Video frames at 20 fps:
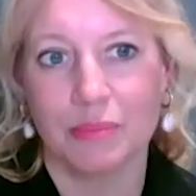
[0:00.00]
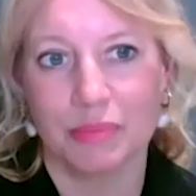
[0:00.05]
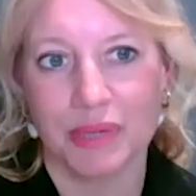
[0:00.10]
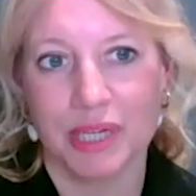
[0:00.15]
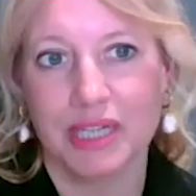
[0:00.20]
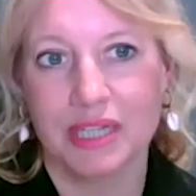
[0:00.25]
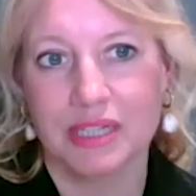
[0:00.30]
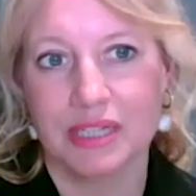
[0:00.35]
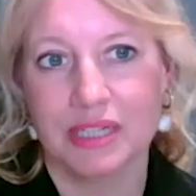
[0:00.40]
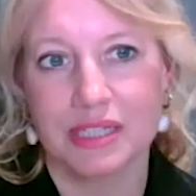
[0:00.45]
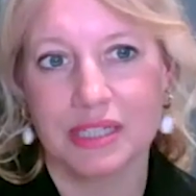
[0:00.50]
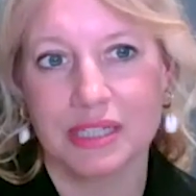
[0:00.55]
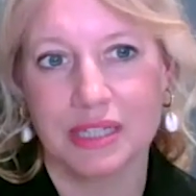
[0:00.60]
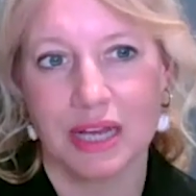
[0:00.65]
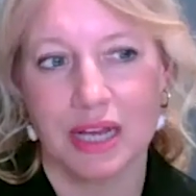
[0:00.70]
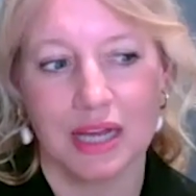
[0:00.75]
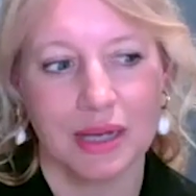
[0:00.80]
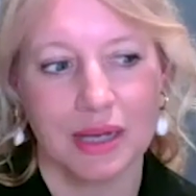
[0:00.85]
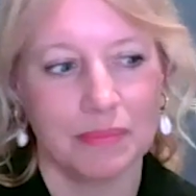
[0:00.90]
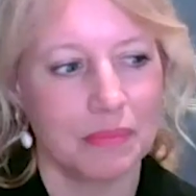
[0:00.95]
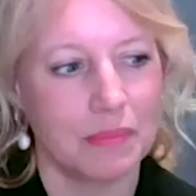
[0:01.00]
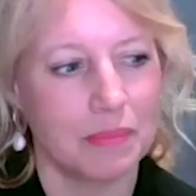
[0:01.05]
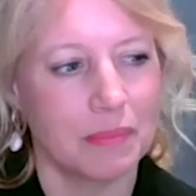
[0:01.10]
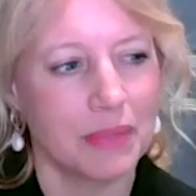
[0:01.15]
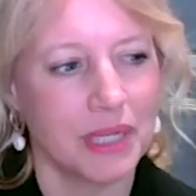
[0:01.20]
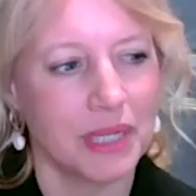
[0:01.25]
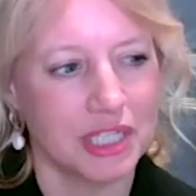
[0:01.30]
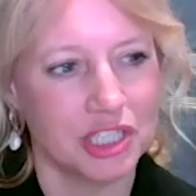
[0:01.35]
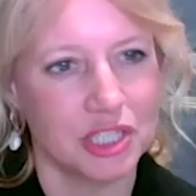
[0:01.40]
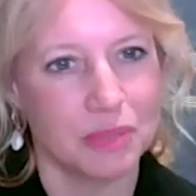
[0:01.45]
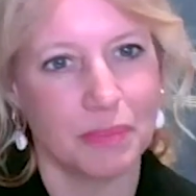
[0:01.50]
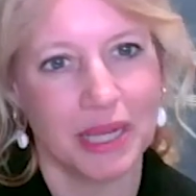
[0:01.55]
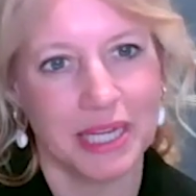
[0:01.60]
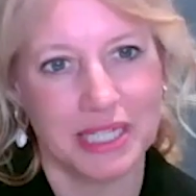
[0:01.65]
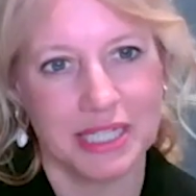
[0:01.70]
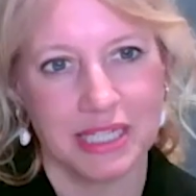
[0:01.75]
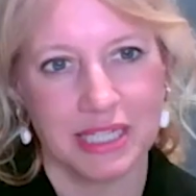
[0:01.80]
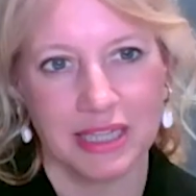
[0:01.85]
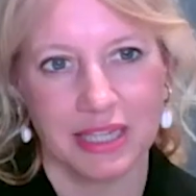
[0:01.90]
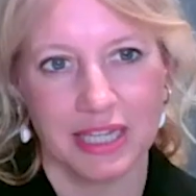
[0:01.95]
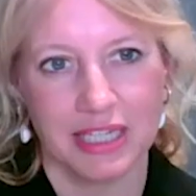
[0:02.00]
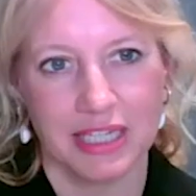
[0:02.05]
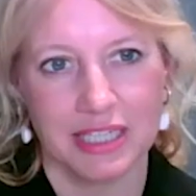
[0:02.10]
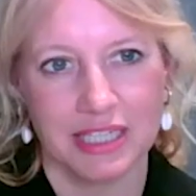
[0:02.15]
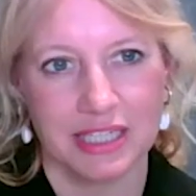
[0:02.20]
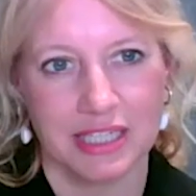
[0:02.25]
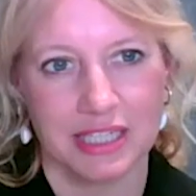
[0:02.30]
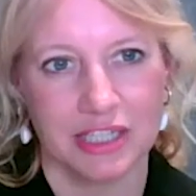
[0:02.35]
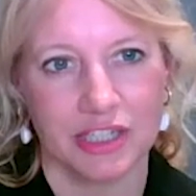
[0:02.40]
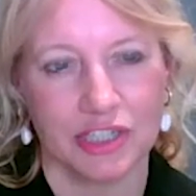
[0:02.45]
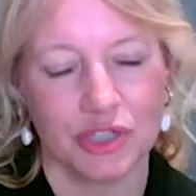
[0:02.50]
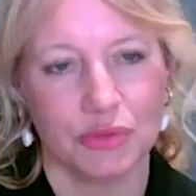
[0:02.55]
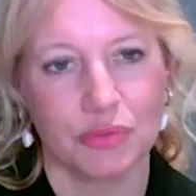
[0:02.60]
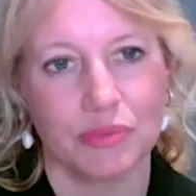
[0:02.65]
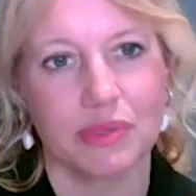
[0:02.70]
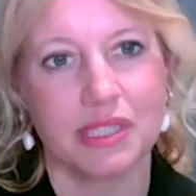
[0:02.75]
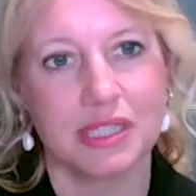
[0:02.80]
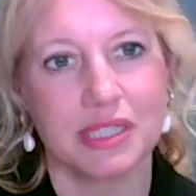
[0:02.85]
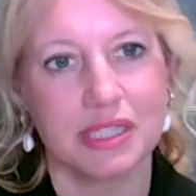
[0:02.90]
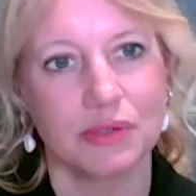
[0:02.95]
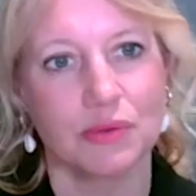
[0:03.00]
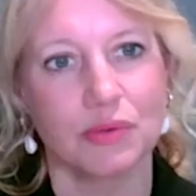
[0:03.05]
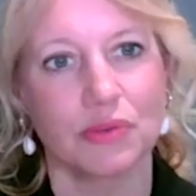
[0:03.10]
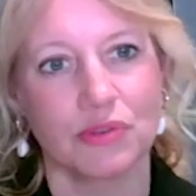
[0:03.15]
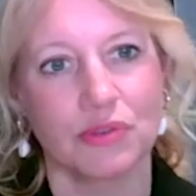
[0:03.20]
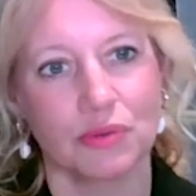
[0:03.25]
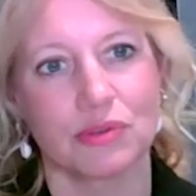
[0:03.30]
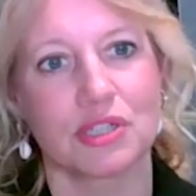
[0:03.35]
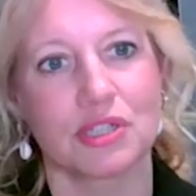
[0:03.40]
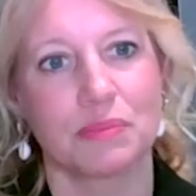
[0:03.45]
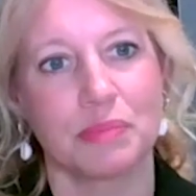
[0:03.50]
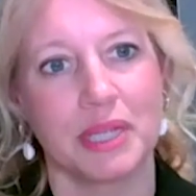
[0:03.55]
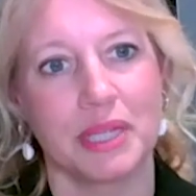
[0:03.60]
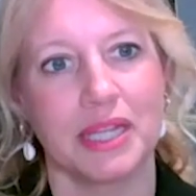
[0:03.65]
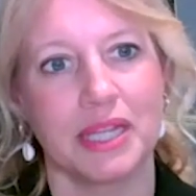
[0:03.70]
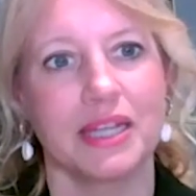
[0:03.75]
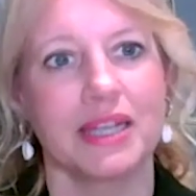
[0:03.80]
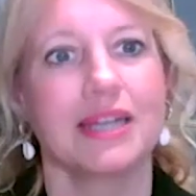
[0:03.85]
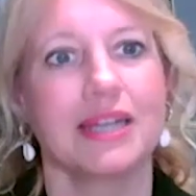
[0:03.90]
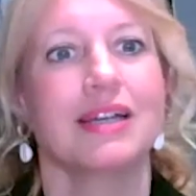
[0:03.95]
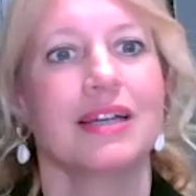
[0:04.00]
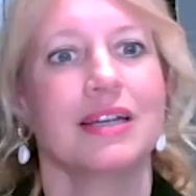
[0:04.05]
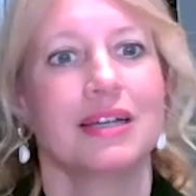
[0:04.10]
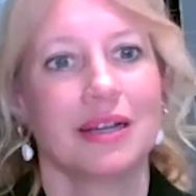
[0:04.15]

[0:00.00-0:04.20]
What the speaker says: because miniature painting in the 18th century was still thought to be